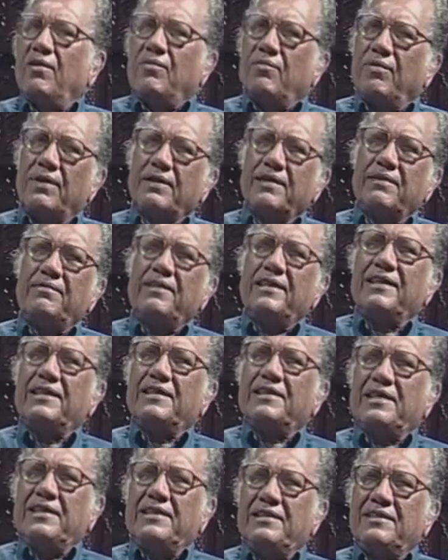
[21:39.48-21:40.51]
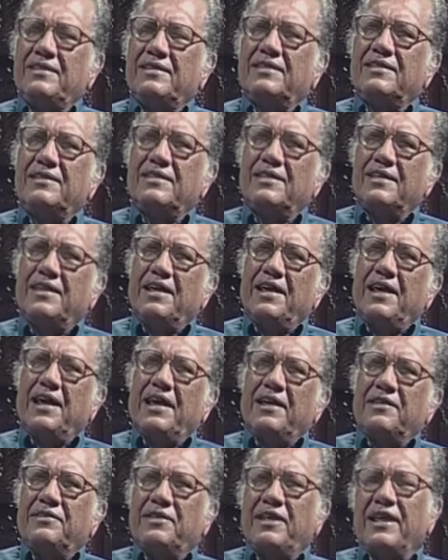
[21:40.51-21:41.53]
Whatever it is,
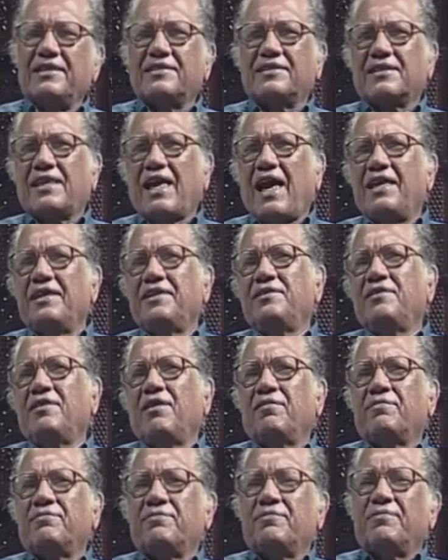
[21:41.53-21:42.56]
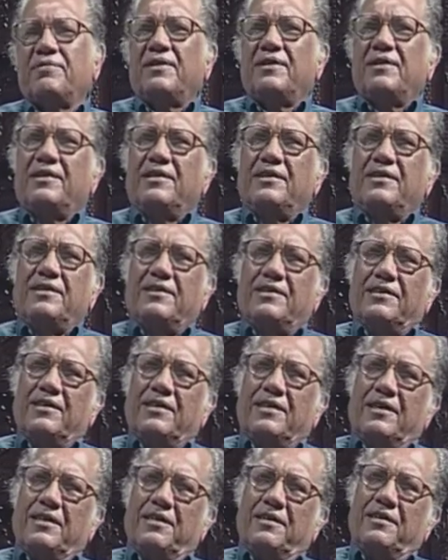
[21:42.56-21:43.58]
this kind of
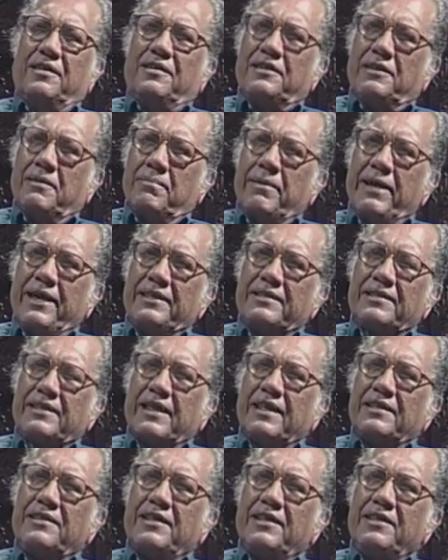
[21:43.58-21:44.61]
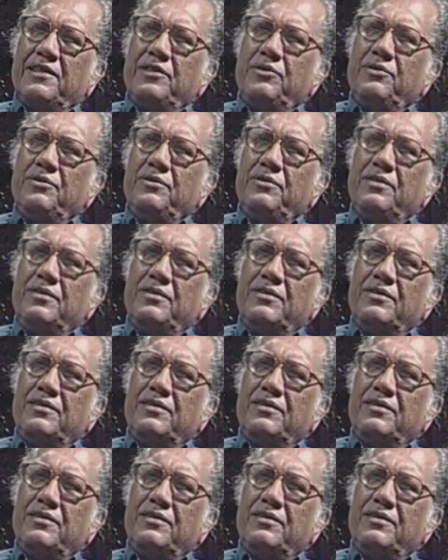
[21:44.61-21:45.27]
uh, debate continued